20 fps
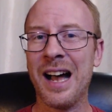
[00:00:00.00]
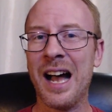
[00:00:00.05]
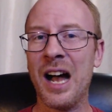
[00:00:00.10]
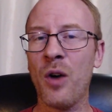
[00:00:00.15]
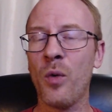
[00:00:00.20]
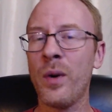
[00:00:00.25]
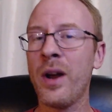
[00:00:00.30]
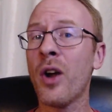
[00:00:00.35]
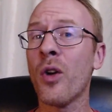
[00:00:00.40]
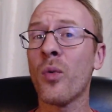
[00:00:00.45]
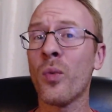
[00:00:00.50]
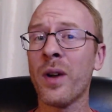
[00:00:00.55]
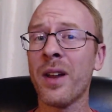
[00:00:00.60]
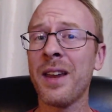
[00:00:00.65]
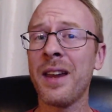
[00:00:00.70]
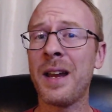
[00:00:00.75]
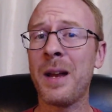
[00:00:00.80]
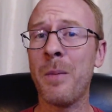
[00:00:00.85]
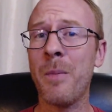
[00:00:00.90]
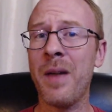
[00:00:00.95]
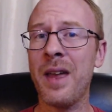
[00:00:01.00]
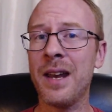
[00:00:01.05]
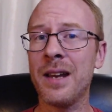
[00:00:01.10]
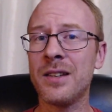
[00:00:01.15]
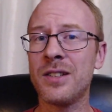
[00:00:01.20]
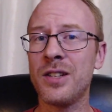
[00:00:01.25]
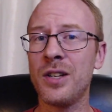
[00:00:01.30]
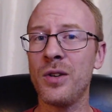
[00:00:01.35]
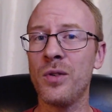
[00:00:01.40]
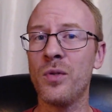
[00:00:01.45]
We are really
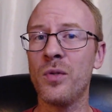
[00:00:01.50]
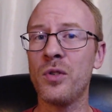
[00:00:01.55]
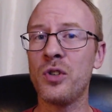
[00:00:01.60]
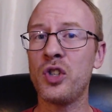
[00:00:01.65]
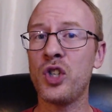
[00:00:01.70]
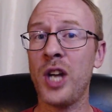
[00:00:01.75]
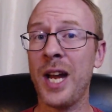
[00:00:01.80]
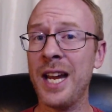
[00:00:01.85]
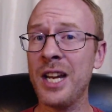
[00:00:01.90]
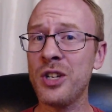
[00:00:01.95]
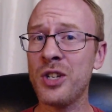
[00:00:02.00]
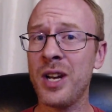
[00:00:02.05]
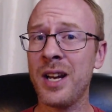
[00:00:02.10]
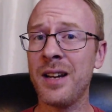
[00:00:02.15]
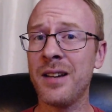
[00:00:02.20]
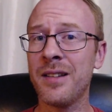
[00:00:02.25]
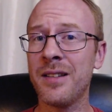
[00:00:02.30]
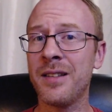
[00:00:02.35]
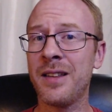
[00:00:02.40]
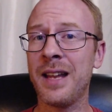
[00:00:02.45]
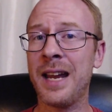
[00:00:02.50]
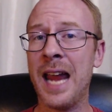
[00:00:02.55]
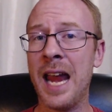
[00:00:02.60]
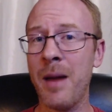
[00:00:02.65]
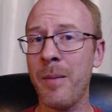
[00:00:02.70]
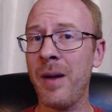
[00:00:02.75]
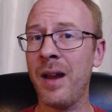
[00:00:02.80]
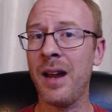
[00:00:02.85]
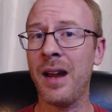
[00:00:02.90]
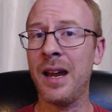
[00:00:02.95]
committed to changing the
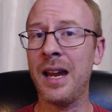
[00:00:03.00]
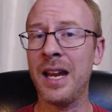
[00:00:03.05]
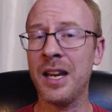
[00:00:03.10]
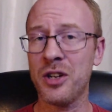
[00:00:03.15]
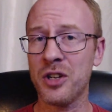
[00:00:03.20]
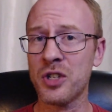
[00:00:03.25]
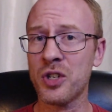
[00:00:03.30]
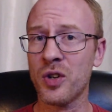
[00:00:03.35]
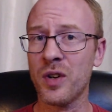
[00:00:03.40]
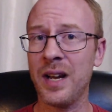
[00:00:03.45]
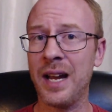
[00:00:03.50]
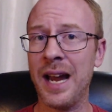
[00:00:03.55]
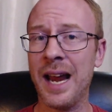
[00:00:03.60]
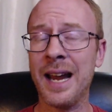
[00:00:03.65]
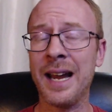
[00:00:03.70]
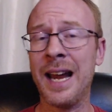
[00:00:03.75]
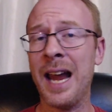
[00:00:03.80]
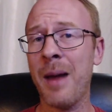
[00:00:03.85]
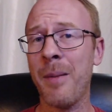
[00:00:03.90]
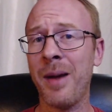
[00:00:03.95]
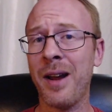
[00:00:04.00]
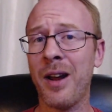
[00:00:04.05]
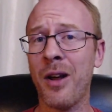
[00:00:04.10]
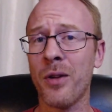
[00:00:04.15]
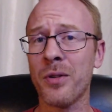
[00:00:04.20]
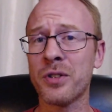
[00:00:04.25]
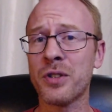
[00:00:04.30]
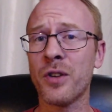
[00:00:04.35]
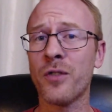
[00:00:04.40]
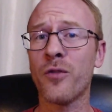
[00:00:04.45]
gaming industry and gaming
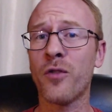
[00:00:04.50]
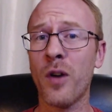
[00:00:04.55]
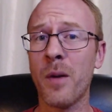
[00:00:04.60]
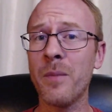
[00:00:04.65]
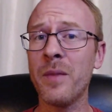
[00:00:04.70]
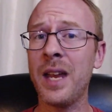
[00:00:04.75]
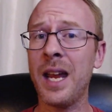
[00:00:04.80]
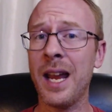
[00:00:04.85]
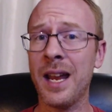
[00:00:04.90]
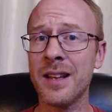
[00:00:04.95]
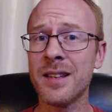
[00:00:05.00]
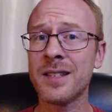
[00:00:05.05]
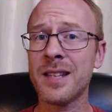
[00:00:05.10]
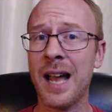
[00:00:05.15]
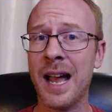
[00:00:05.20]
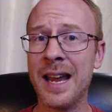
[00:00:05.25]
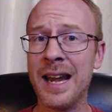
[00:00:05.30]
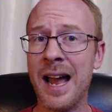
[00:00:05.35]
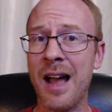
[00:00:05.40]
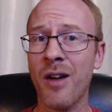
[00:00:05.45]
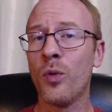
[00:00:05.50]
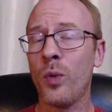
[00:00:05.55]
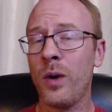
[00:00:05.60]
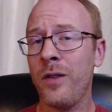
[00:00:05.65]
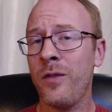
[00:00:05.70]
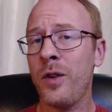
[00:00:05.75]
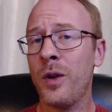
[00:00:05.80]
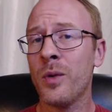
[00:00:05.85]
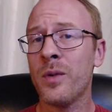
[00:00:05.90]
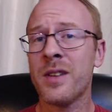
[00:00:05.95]
culture from the inside out. We
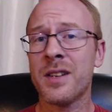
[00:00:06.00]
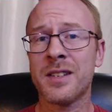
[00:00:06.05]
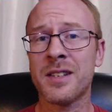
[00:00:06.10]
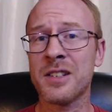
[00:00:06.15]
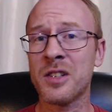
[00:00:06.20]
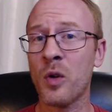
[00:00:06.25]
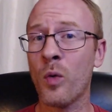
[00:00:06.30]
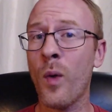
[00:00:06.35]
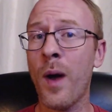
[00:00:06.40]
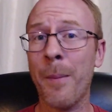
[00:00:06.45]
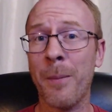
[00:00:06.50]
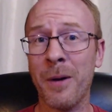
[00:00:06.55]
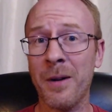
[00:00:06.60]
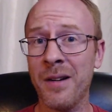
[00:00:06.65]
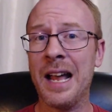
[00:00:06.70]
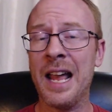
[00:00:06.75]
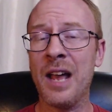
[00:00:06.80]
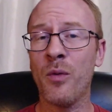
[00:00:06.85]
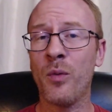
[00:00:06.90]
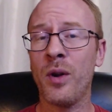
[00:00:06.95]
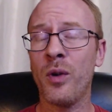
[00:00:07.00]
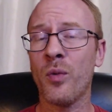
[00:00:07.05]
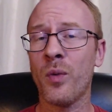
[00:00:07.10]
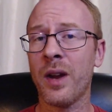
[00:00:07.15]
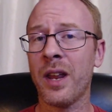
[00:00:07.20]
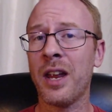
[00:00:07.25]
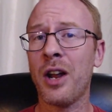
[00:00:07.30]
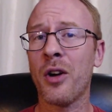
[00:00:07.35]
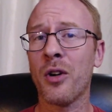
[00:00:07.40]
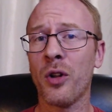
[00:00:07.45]
view this as a weapon, and we
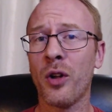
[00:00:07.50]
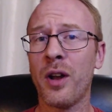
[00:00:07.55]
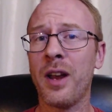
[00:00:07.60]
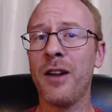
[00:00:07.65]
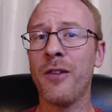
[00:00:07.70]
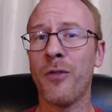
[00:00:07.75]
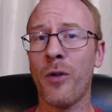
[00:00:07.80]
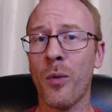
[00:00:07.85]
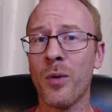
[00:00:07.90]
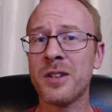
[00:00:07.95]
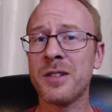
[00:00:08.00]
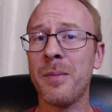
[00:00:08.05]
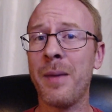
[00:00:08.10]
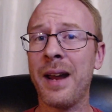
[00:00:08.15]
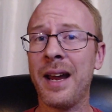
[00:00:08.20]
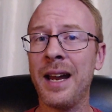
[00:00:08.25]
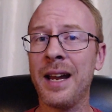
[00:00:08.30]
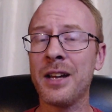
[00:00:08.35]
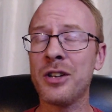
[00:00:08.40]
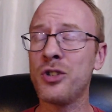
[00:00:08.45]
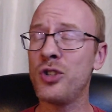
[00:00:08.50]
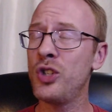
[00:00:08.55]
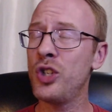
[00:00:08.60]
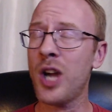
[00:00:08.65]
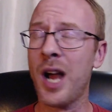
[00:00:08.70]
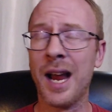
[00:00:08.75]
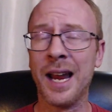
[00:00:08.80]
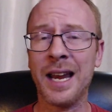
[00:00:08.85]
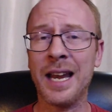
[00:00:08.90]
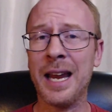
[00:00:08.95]
really are looking forward to making a
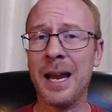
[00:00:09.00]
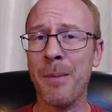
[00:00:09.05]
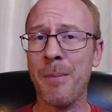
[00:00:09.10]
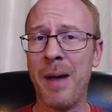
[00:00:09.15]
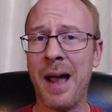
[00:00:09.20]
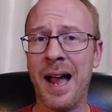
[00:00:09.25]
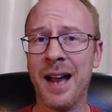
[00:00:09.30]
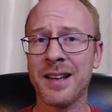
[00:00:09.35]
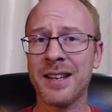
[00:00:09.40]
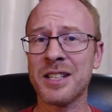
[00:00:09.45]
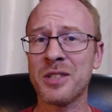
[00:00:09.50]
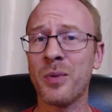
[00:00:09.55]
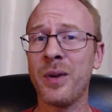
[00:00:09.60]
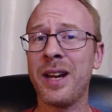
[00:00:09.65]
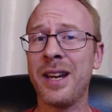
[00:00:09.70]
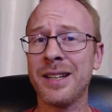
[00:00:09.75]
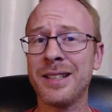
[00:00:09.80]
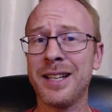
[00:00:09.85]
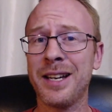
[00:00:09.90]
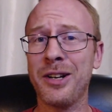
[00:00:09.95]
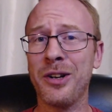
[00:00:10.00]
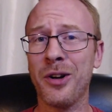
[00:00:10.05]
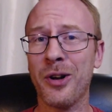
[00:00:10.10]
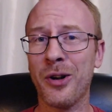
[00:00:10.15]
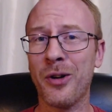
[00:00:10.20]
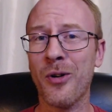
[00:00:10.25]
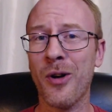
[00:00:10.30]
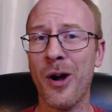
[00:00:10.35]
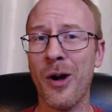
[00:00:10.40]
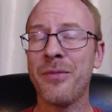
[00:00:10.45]
giant impact as we continue to
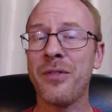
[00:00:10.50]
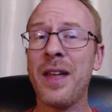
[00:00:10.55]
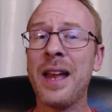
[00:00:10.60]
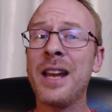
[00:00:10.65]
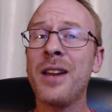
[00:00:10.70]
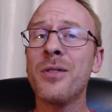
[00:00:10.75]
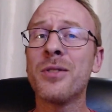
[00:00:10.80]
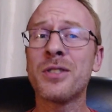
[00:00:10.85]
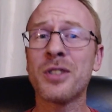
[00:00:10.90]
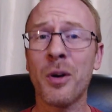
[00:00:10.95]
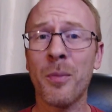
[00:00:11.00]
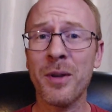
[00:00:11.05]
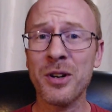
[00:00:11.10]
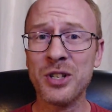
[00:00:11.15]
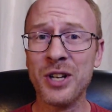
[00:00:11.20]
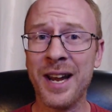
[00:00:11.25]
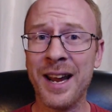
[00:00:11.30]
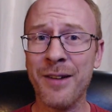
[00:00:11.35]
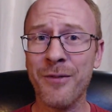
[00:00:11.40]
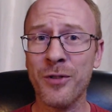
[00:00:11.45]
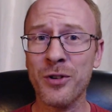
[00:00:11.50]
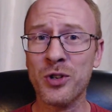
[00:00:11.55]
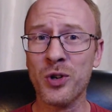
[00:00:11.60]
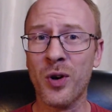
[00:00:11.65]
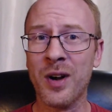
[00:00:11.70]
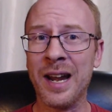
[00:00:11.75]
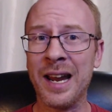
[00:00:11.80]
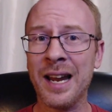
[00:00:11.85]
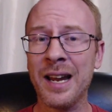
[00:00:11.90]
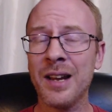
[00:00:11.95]
grow. Thank you so much again for
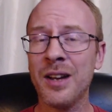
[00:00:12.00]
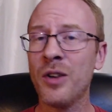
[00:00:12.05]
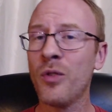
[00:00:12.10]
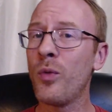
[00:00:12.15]
joining.